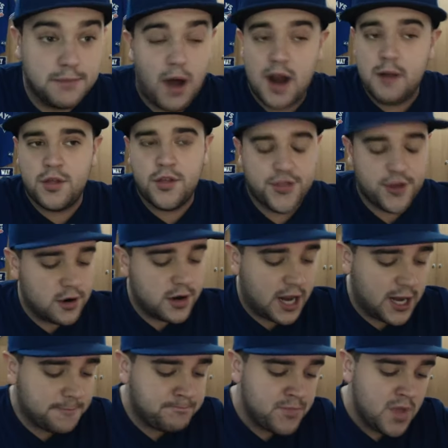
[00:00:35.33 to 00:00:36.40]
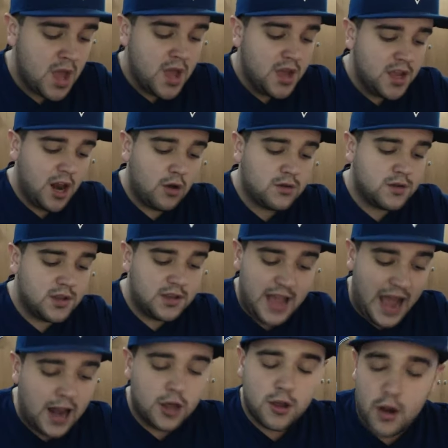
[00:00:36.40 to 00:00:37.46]
Bottom of the third inning, you know,
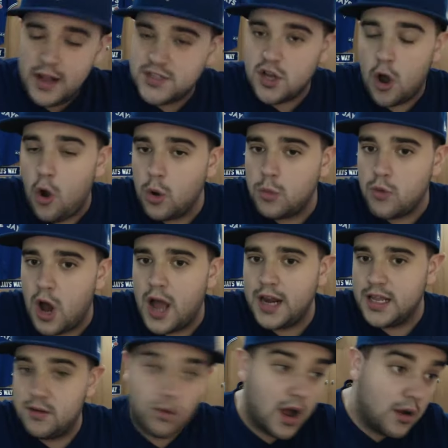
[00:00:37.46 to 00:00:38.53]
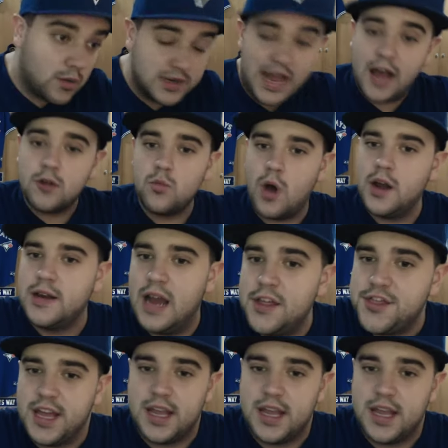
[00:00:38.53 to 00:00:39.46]
Gallagher hits a home run, and well, we're down 1-0.